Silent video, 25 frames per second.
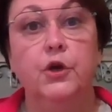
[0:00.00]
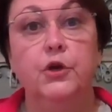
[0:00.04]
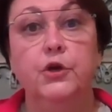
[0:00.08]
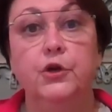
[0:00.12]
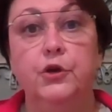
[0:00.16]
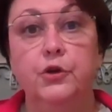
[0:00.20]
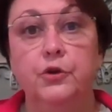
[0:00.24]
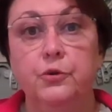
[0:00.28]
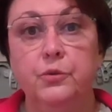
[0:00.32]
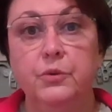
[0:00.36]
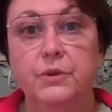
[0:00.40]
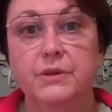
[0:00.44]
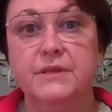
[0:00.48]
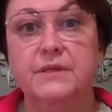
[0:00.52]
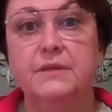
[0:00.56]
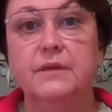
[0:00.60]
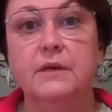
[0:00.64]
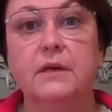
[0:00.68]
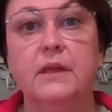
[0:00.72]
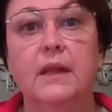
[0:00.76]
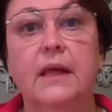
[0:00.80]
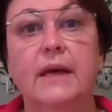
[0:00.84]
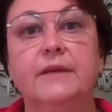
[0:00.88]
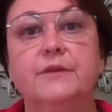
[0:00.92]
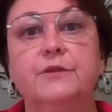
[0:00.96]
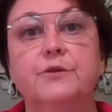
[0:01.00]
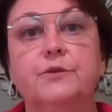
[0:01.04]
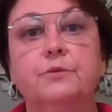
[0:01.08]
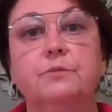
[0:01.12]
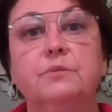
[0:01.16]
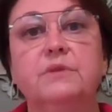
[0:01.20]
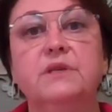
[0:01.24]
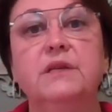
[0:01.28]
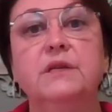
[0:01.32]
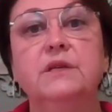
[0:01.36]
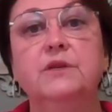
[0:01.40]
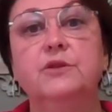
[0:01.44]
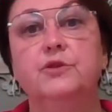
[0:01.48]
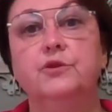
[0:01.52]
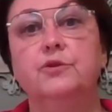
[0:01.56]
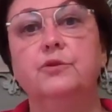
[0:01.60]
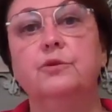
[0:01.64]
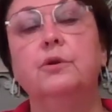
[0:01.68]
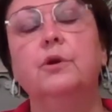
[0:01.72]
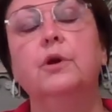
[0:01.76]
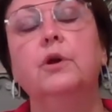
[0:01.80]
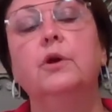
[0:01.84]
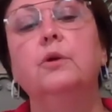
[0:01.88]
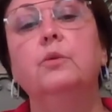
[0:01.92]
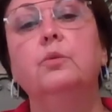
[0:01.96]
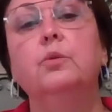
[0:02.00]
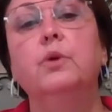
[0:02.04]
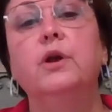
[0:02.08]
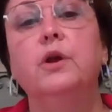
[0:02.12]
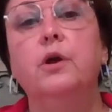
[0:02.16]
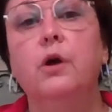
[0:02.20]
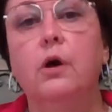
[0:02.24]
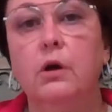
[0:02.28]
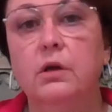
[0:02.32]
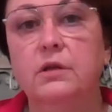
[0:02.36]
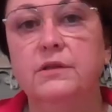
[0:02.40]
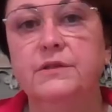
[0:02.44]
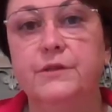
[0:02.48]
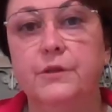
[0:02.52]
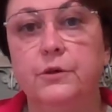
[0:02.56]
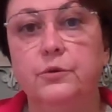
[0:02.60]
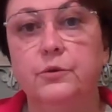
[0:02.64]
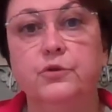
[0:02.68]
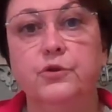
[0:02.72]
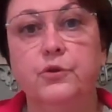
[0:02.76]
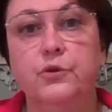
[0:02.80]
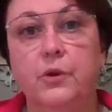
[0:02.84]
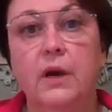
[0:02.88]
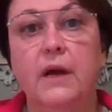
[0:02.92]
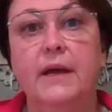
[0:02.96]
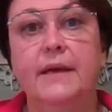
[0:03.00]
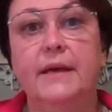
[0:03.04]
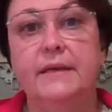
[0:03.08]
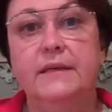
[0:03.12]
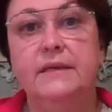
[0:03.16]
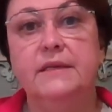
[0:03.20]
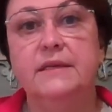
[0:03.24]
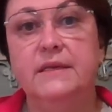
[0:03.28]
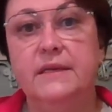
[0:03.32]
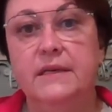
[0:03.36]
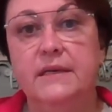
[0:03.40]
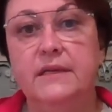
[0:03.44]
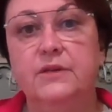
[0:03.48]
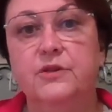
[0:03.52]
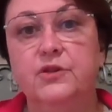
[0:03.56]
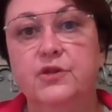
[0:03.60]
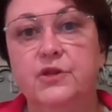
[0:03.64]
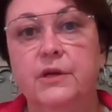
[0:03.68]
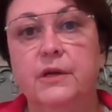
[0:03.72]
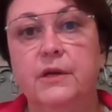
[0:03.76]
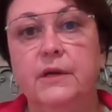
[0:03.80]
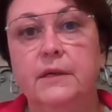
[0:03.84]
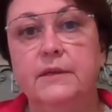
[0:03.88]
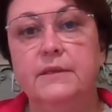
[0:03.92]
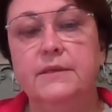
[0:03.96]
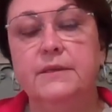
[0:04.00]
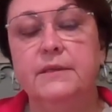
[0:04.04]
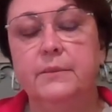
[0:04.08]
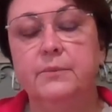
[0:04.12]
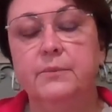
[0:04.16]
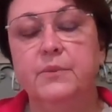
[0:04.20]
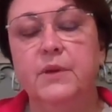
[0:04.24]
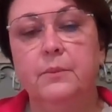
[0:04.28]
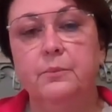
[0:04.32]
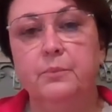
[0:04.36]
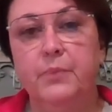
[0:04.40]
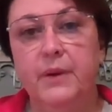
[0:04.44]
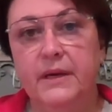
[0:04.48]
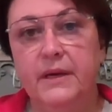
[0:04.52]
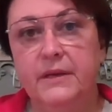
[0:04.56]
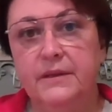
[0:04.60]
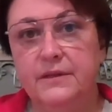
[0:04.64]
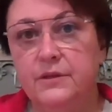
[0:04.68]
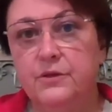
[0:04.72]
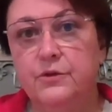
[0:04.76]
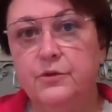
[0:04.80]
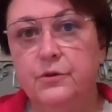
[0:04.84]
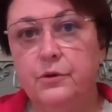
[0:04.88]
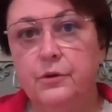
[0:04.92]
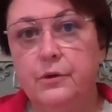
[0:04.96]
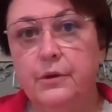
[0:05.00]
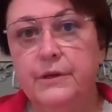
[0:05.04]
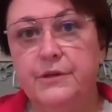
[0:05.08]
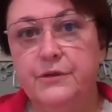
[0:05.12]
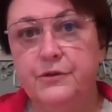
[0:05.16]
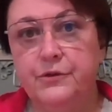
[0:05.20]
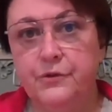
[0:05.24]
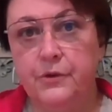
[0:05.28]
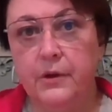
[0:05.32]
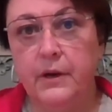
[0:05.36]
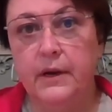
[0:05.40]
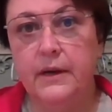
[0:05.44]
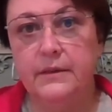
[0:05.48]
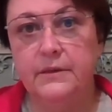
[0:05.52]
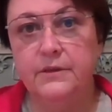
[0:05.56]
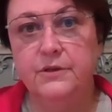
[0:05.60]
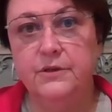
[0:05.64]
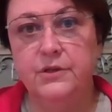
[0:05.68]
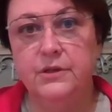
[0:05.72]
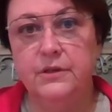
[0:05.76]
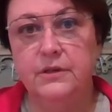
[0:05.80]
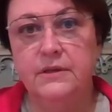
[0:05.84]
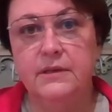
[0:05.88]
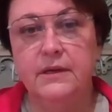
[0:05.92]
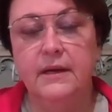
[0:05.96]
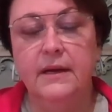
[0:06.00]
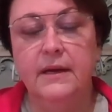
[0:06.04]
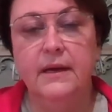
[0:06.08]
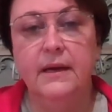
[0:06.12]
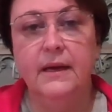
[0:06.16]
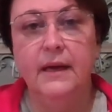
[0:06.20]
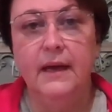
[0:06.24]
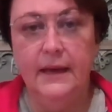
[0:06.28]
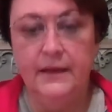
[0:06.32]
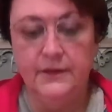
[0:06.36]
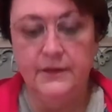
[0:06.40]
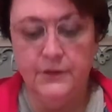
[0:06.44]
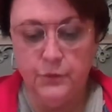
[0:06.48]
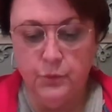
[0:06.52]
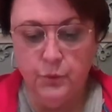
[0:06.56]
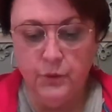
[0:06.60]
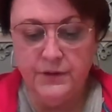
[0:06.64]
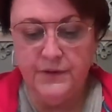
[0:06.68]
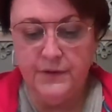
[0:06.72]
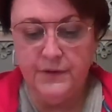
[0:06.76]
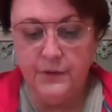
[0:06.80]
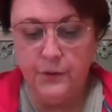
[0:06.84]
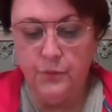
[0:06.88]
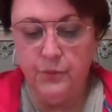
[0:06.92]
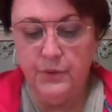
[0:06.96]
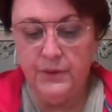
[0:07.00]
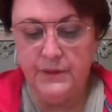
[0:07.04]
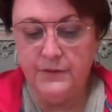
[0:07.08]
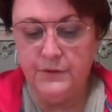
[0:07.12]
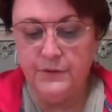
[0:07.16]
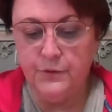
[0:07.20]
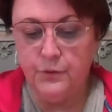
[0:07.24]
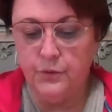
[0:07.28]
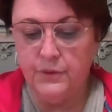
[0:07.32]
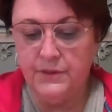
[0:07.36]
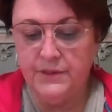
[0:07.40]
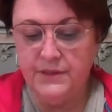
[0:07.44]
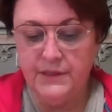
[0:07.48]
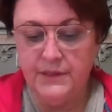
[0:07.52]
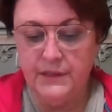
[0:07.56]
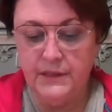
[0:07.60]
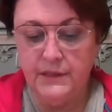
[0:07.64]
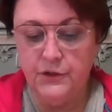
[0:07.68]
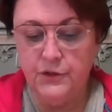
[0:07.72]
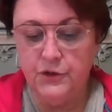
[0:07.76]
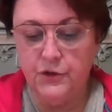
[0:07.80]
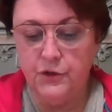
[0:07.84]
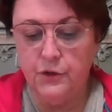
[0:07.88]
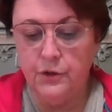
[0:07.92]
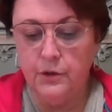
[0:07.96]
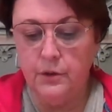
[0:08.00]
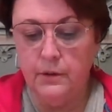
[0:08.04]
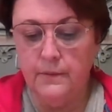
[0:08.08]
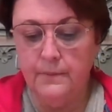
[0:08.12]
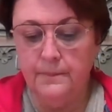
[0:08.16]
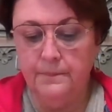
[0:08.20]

You, as the classroom teacher, would also try and teach some compensatory strategies, as would the resource teacher.